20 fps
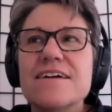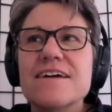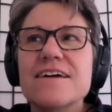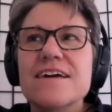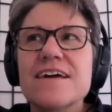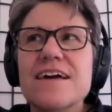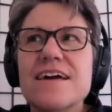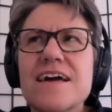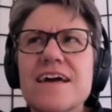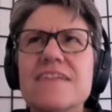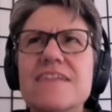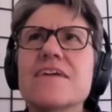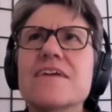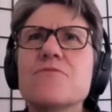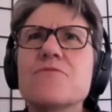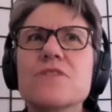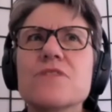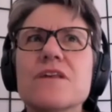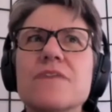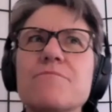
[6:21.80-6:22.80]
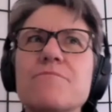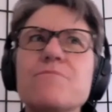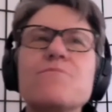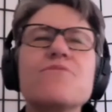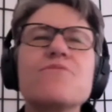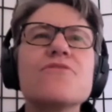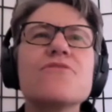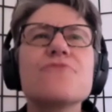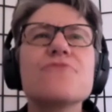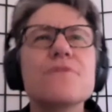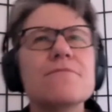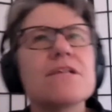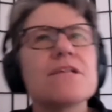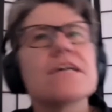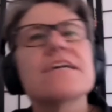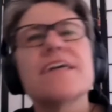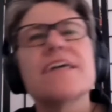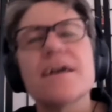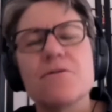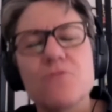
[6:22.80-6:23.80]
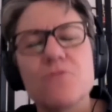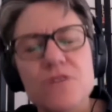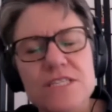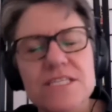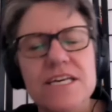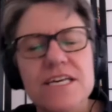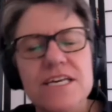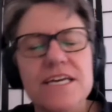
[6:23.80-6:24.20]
And like with a performer like Kate Winslet,